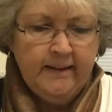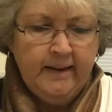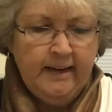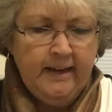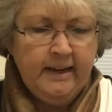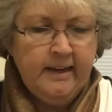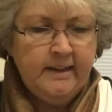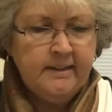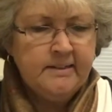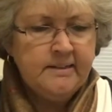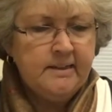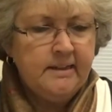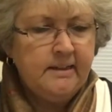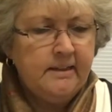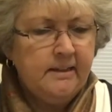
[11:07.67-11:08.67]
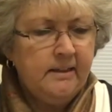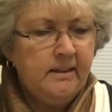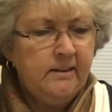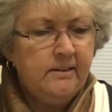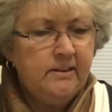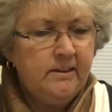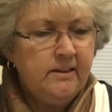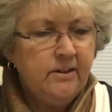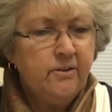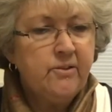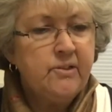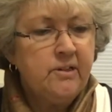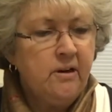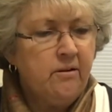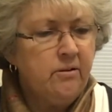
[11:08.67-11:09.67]
And uh,
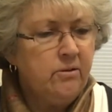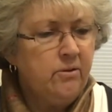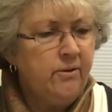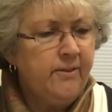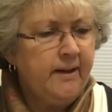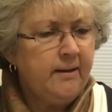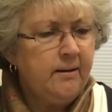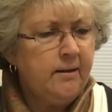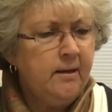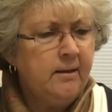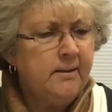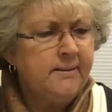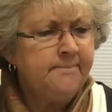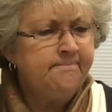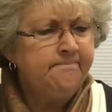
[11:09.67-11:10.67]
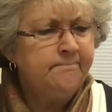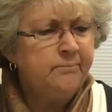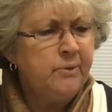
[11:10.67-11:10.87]
there's an article that um,